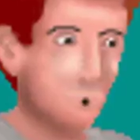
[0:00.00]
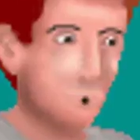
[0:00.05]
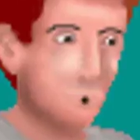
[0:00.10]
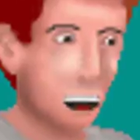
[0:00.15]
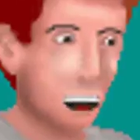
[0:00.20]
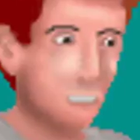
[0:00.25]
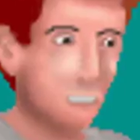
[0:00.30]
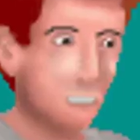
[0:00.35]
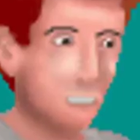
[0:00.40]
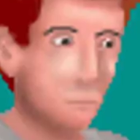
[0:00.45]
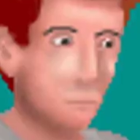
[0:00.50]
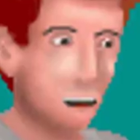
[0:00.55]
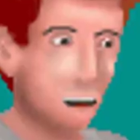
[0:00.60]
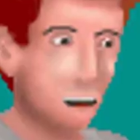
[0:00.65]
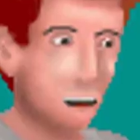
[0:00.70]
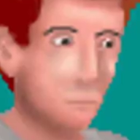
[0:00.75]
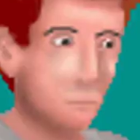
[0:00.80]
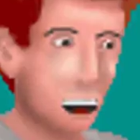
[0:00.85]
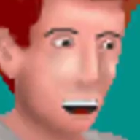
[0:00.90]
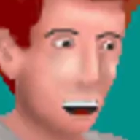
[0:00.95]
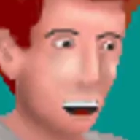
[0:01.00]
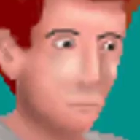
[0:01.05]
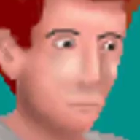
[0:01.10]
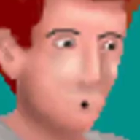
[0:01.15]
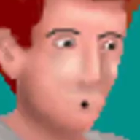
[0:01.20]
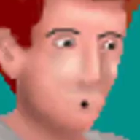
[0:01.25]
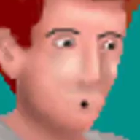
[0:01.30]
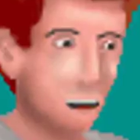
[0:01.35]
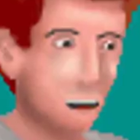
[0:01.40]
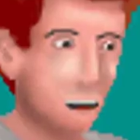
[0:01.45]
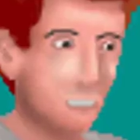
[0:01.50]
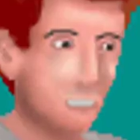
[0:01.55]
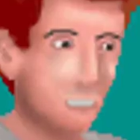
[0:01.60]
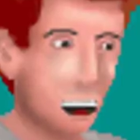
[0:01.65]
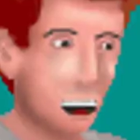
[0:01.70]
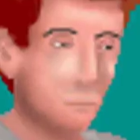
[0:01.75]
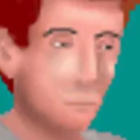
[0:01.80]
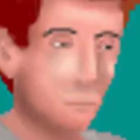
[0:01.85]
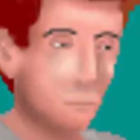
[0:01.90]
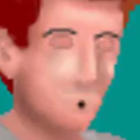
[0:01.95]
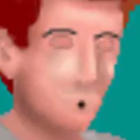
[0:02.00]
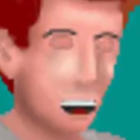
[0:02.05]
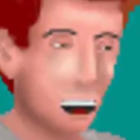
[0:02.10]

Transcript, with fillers: He's going to have a little trouble doing that.